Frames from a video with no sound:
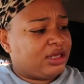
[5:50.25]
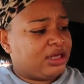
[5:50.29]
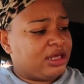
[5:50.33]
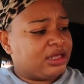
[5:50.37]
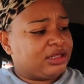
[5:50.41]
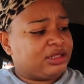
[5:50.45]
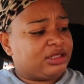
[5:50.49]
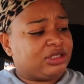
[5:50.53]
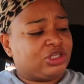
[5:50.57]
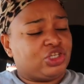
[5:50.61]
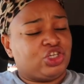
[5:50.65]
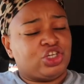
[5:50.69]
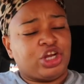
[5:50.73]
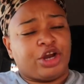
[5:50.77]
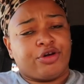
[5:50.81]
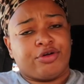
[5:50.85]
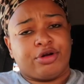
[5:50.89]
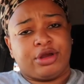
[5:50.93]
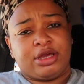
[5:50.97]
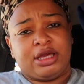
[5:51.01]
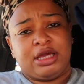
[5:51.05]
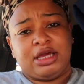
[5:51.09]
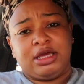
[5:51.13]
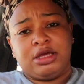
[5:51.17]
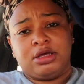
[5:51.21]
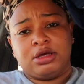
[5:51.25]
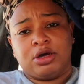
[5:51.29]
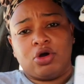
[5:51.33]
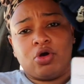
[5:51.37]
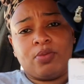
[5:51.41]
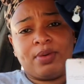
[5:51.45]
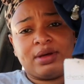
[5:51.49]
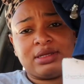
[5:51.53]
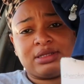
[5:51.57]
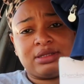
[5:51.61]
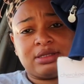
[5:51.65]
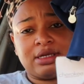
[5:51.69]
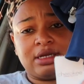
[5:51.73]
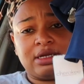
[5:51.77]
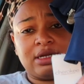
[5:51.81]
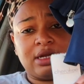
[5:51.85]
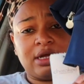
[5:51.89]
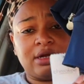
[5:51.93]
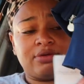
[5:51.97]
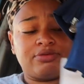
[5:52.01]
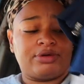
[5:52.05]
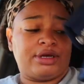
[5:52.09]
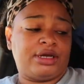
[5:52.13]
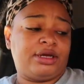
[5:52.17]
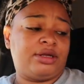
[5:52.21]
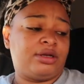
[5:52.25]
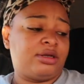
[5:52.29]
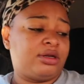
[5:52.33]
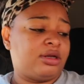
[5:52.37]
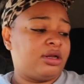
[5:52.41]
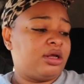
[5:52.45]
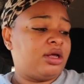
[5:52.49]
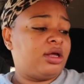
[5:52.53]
It's Cherokee. I hope I'm saying that right.